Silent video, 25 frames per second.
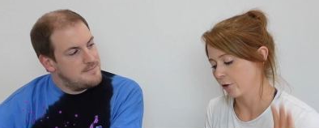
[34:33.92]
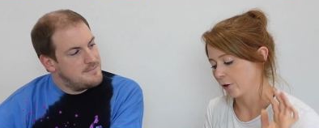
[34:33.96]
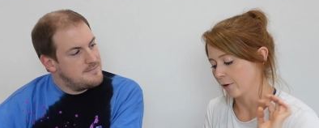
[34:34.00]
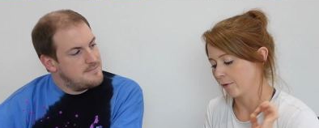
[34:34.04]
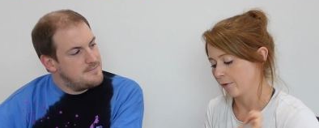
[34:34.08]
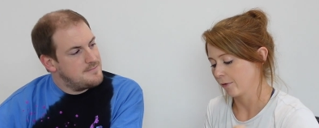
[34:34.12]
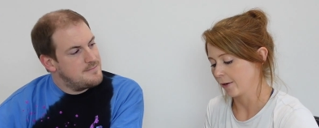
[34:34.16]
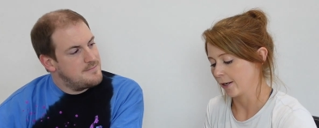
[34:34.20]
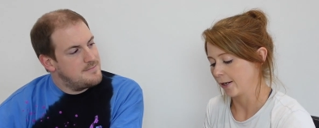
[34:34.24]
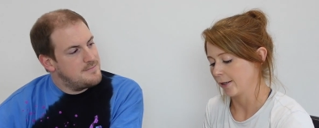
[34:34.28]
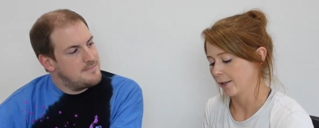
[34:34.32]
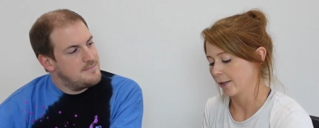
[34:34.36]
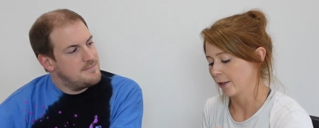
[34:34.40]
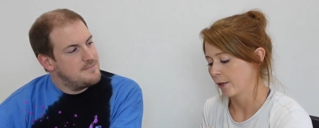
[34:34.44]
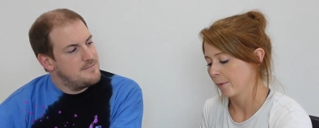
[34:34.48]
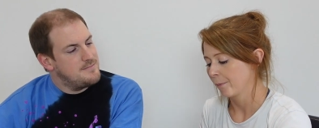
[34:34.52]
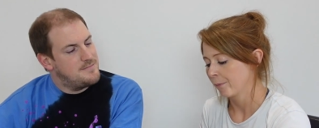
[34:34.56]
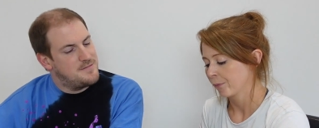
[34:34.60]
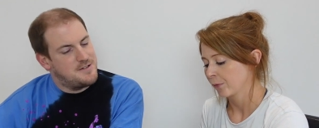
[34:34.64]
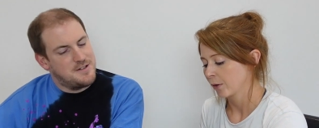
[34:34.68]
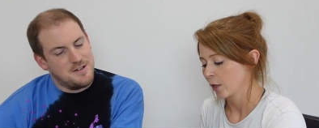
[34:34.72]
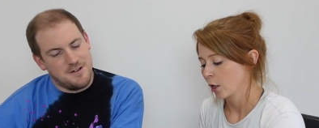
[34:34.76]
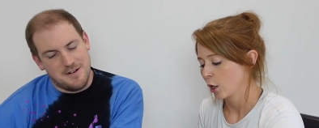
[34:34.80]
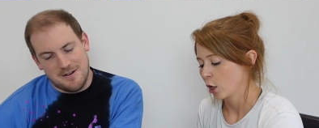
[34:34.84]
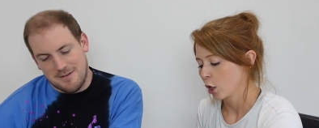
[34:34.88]
Speaker 1: to a friend.
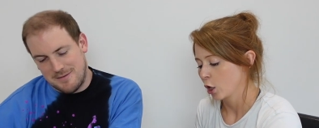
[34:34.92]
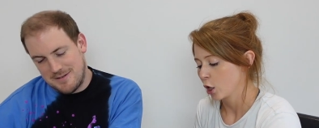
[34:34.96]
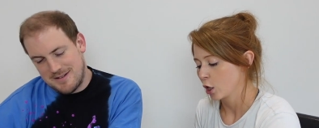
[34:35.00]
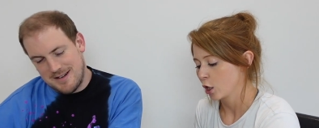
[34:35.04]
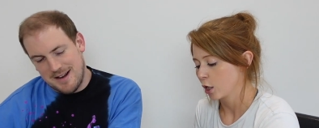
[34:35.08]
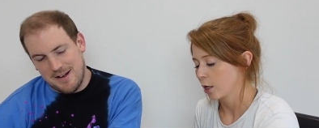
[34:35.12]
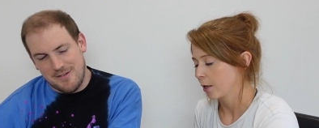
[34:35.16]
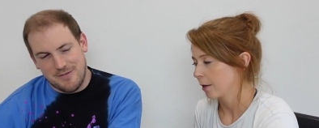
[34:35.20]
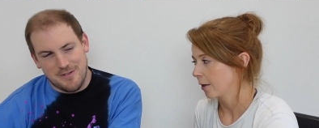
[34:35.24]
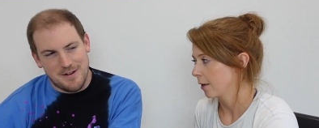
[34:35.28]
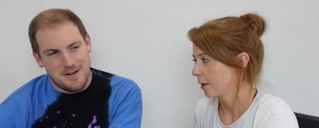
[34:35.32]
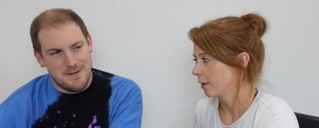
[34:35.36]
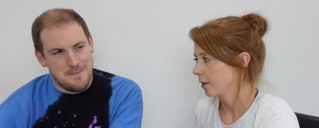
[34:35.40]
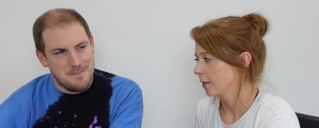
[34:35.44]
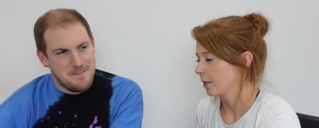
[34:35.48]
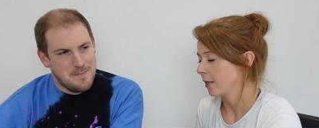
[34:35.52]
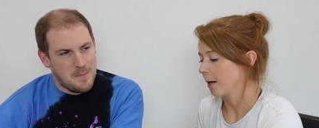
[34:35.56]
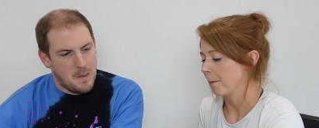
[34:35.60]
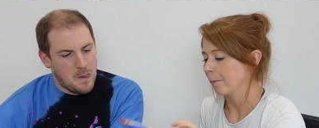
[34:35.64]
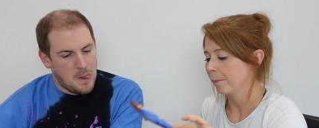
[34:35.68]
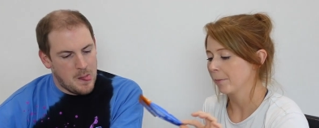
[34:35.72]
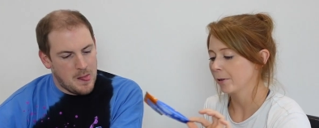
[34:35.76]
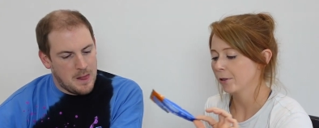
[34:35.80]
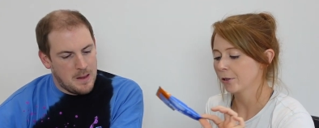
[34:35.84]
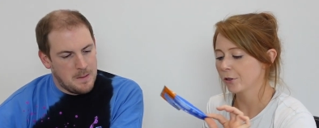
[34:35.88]
That's lovely.
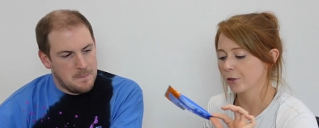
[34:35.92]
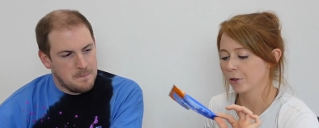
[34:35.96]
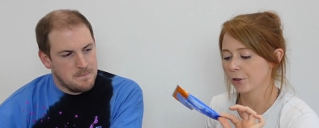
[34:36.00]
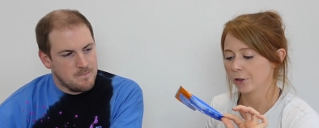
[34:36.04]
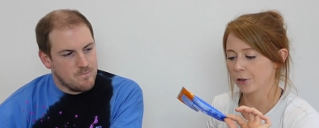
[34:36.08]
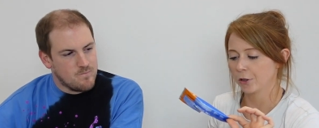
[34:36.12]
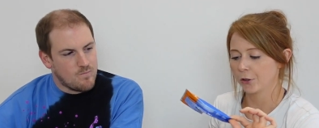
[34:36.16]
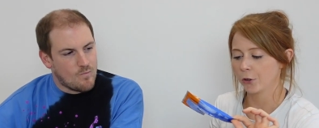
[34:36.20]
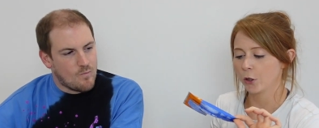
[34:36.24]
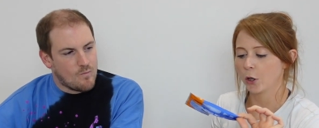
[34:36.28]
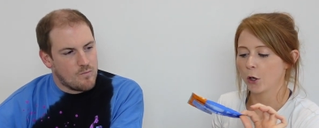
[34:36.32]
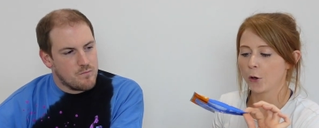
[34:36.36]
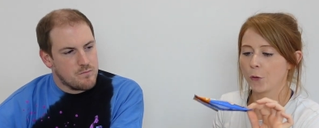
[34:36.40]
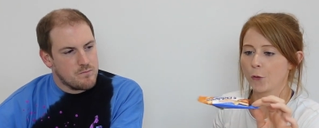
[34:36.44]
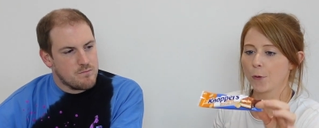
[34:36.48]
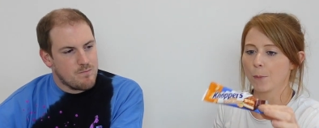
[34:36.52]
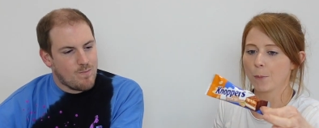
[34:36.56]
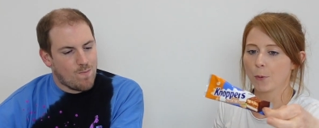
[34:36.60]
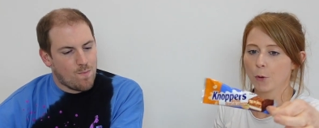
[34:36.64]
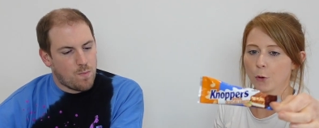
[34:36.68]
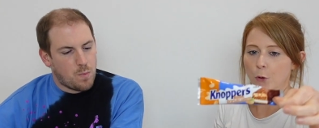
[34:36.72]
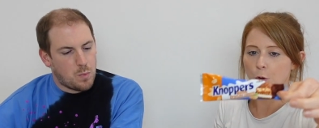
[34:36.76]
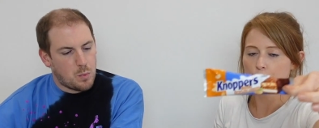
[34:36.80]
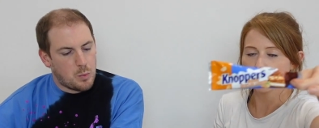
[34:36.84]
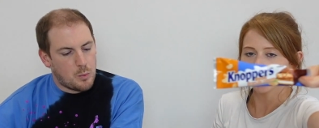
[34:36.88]
Number two, the
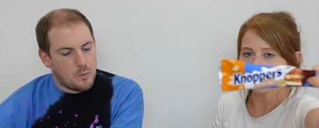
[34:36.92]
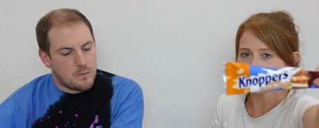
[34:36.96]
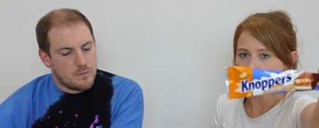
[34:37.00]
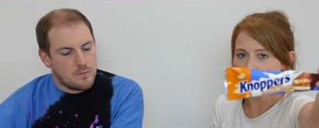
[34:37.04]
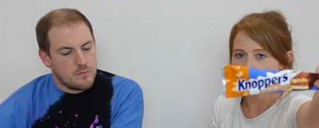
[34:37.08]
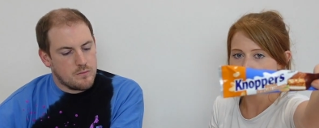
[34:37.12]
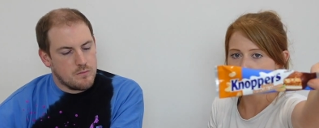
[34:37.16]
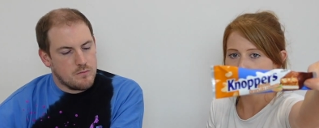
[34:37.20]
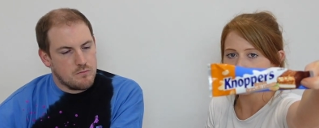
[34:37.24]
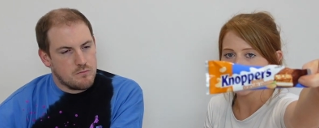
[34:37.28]
Polish